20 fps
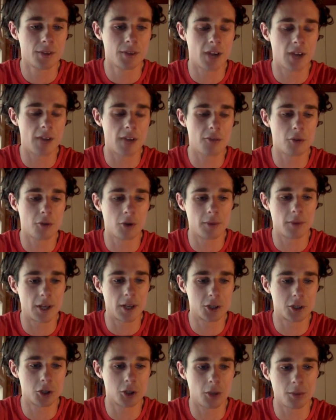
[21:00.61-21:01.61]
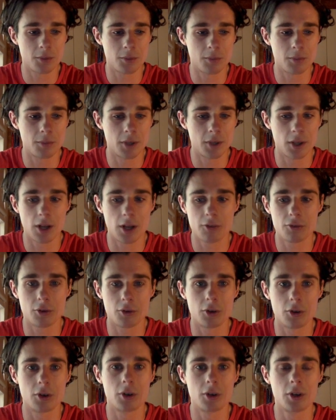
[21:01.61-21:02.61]
Have thought about dropping Miller
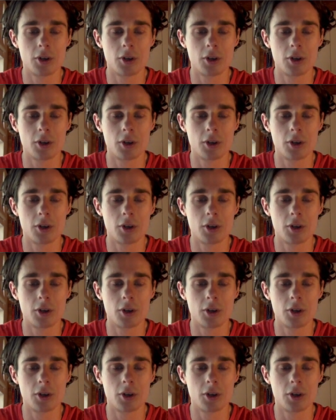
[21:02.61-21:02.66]
for